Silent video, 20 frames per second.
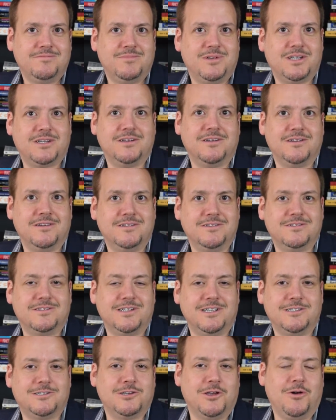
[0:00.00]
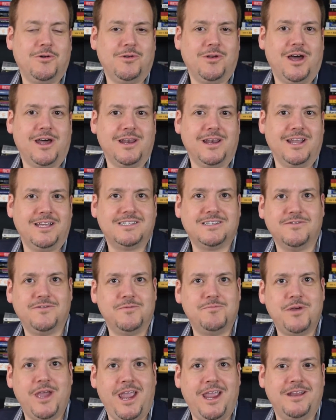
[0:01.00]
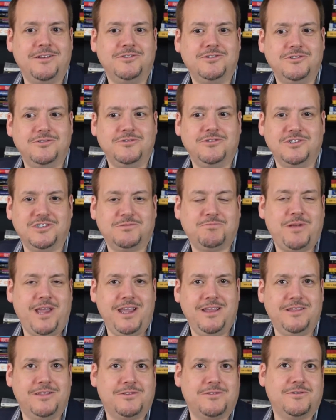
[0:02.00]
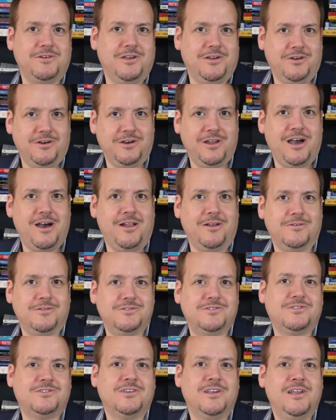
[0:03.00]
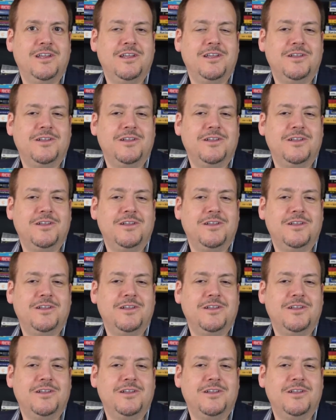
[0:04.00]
because it's a whole lot less of a pain to just pay the $300